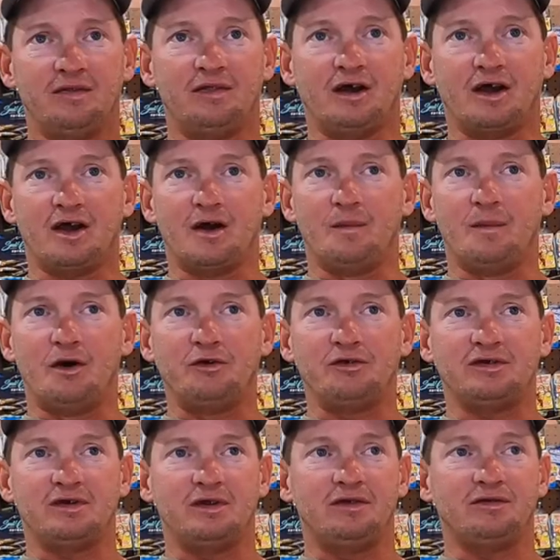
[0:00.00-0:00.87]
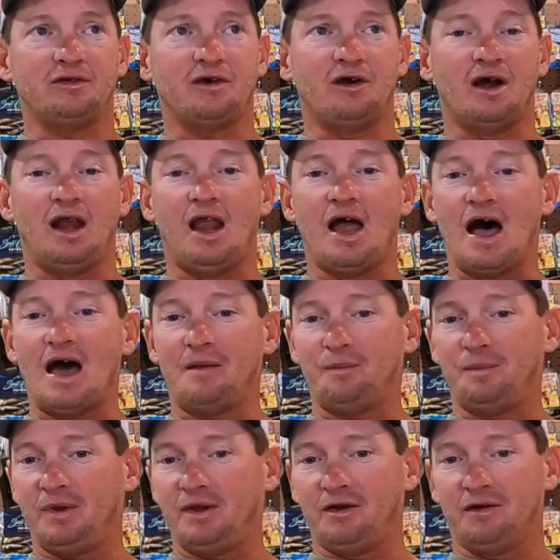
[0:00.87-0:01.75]
The commotions are a
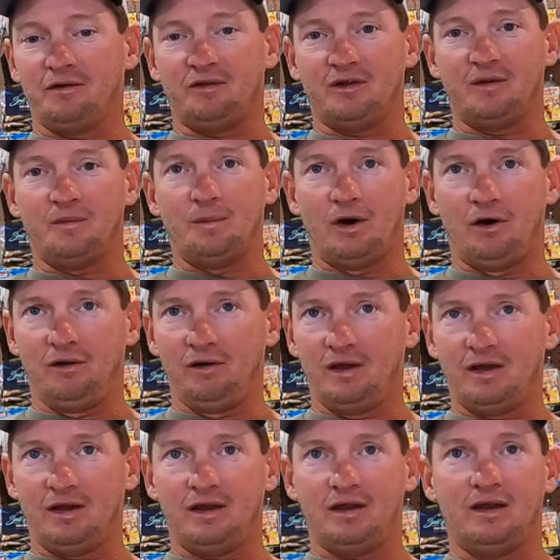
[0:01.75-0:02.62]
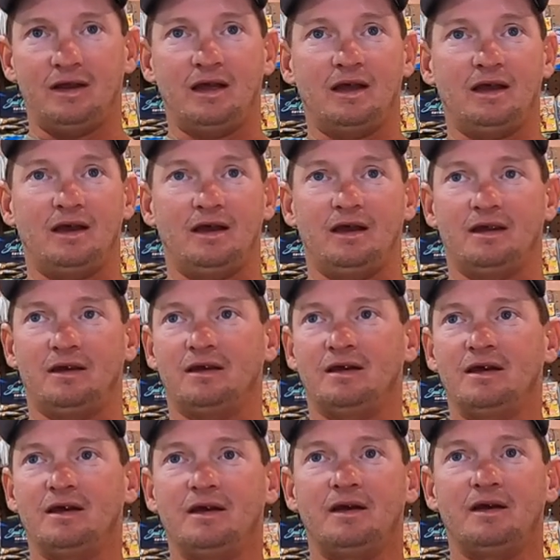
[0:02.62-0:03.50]
lot bigger than mullet
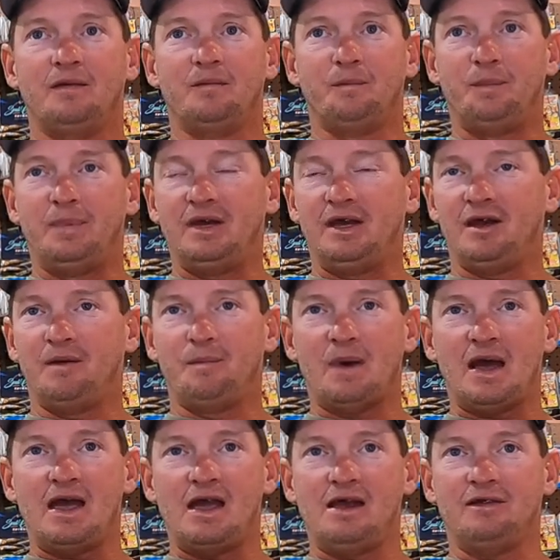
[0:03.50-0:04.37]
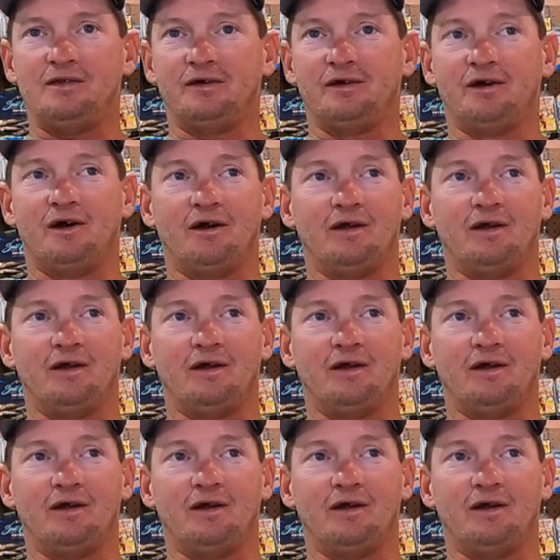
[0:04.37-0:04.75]
and big bait. There